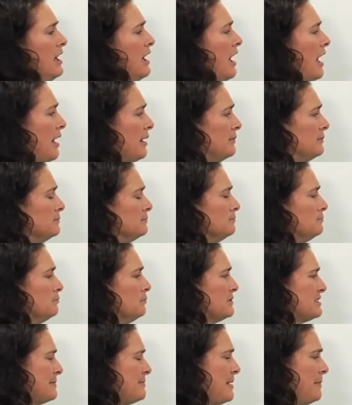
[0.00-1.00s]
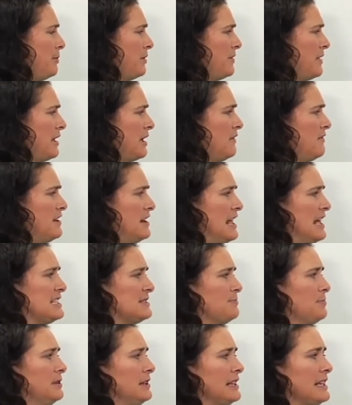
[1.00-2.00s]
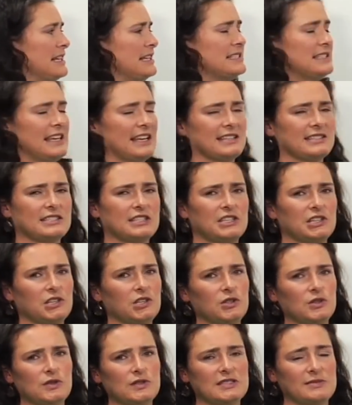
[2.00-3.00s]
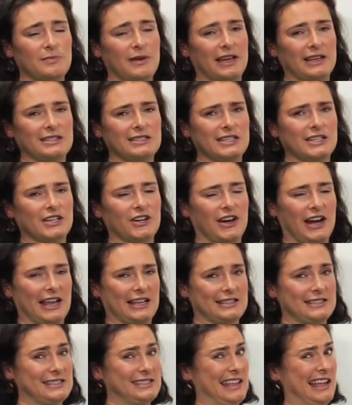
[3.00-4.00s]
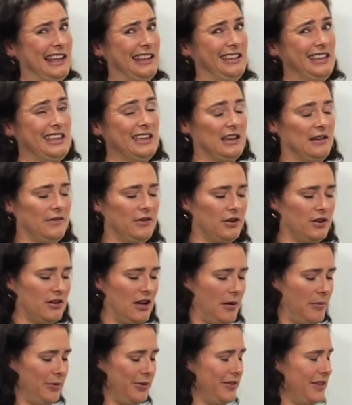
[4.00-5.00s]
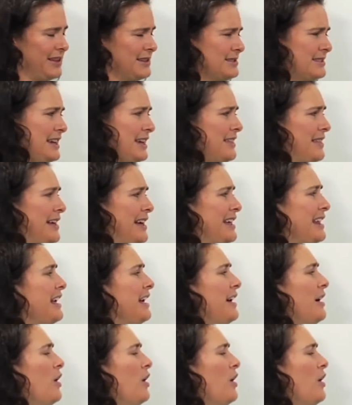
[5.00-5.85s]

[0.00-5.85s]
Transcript: Um, some people think of it as please excuse my dear Aunt Sally. I've heard a couple things like that.